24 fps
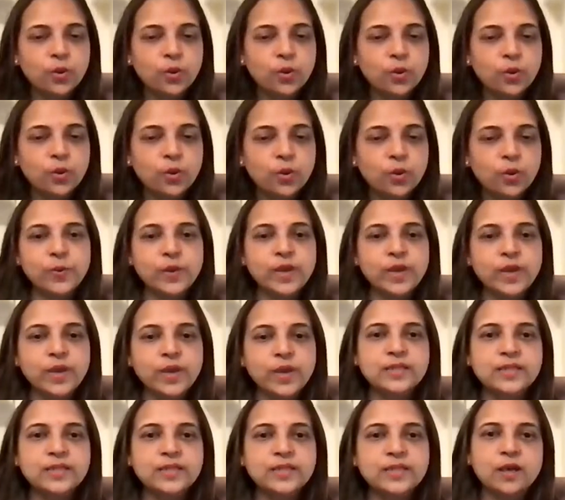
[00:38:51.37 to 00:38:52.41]
to the
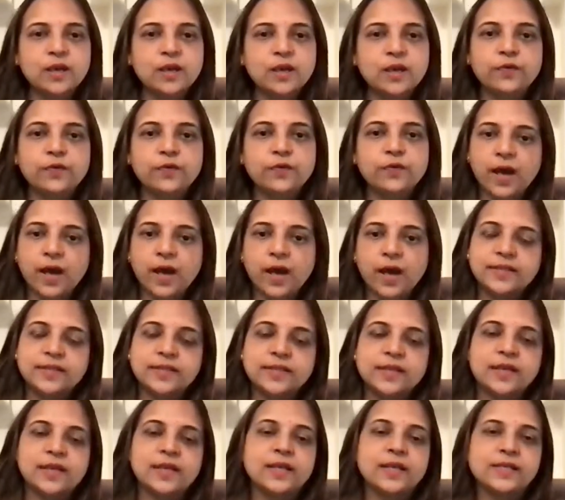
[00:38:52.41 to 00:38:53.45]
US for higher
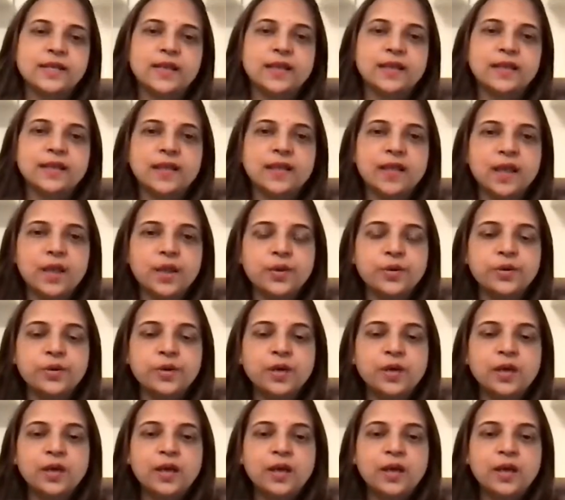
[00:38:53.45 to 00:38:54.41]
studies, and their